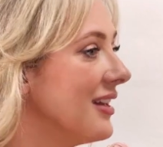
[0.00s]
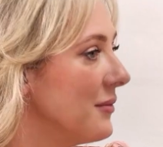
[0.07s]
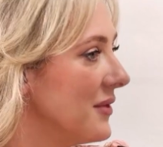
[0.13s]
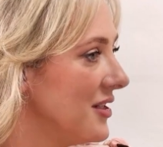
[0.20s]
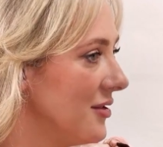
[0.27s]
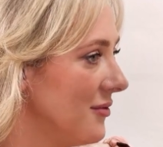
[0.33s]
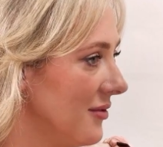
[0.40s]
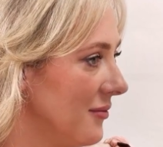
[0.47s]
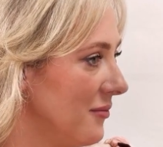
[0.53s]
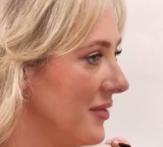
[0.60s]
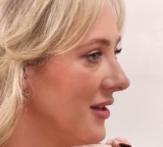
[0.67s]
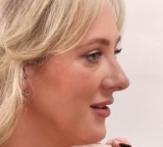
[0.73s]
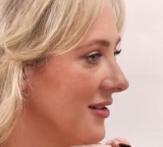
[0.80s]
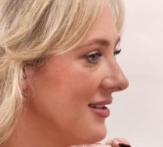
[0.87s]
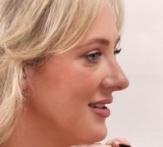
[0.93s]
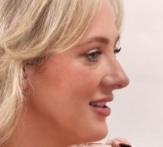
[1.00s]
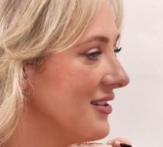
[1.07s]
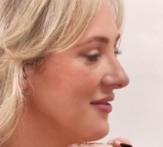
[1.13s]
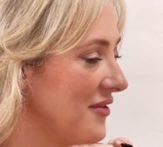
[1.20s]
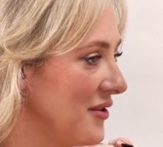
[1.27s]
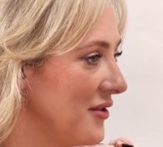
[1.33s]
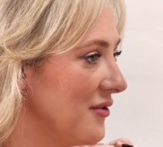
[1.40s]
they let me do it because mm.
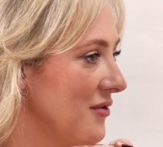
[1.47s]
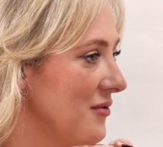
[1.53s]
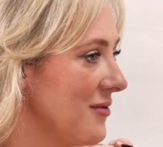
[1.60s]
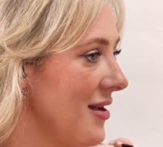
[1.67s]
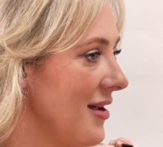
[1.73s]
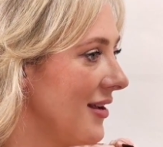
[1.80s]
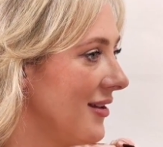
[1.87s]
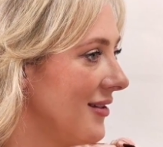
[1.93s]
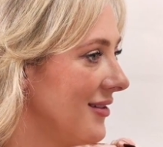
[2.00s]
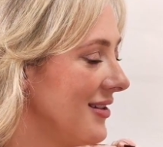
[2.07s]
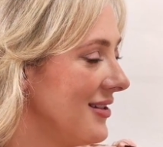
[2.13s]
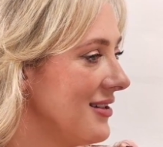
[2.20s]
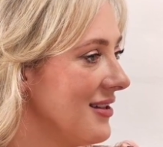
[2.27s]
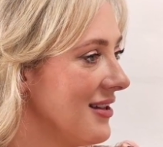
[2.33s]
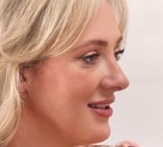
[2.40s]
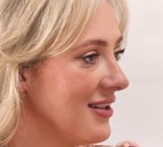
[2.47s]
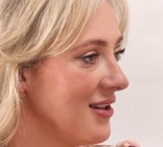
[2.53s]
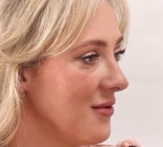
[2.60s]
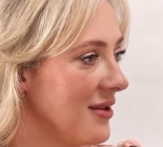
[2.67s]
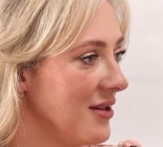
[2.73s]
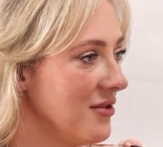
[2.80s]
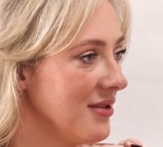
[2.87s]
it's further away. Mm. Isn't that
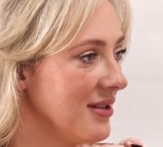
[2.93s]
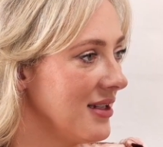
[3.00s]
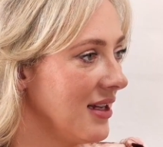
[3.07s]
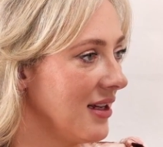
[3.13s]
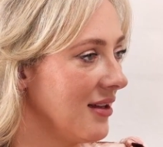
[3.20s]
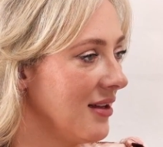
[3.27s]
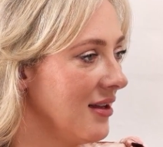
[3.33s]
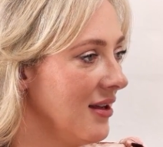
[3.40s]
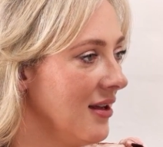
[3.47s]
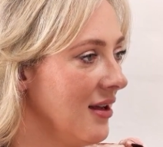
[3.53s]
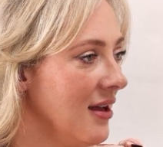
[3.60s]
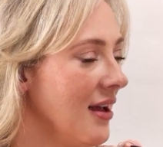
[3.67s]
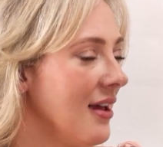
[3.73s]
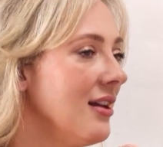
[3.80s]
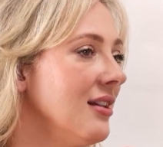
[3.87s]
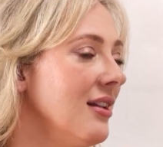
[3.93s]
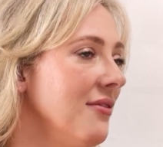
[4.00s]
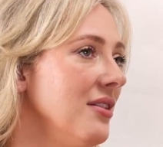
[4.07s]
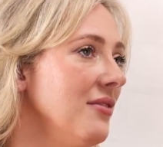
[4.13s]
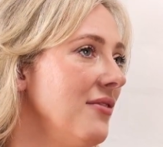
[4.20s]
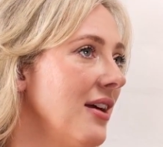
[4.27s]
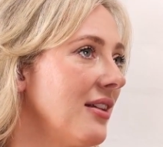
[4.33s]
so interesting? And I
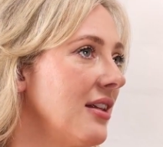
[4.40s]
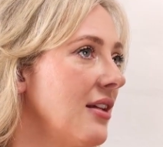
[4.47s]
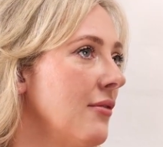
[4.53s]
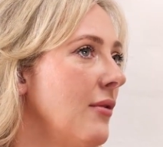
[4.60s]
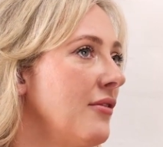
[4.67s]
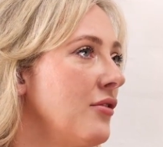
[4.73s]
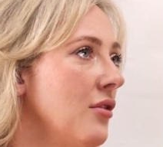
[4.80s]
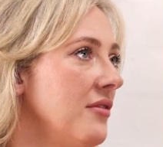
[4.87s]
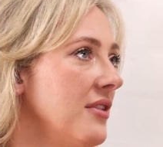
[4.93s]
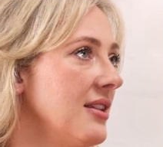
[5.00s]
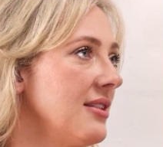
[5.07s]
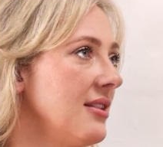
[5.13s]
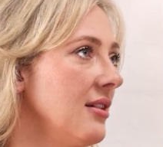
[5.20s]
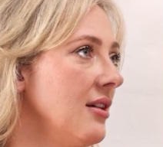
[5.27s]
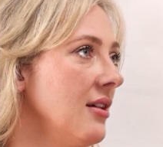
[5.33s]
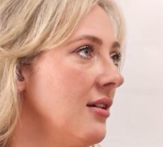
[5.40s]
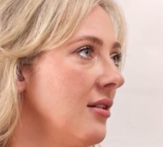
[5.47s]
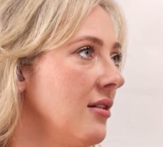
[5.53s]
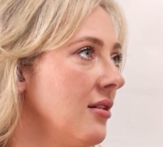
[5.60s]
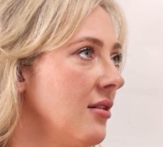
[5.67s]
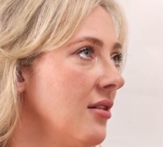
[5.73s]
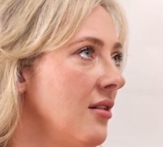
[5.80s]
love the fact that we've got this
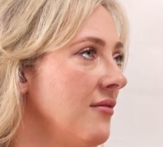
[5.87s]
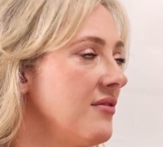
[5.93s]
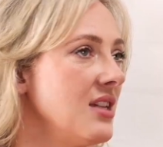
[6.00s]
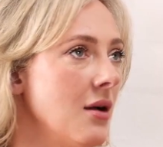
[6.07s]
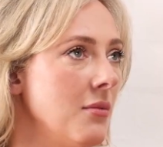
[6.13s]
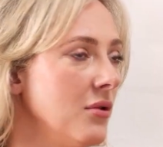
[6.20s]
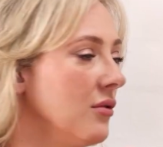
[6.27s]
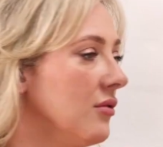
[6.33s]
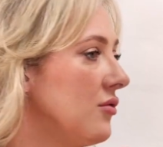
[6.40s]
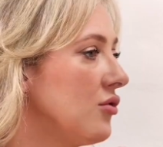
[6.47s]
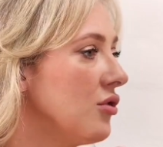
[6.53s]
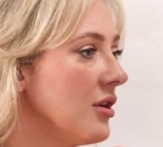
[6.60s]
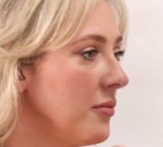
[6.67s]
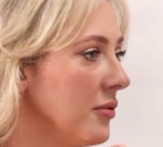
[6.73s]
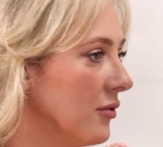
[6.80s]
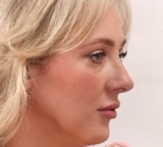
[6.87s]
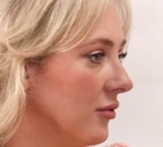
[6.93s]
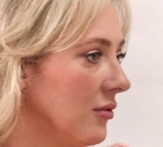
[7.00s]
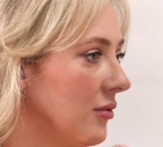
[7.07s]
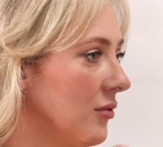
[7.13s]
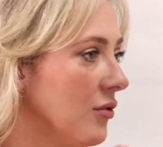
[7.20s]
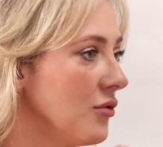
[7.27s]
kind of double, triple,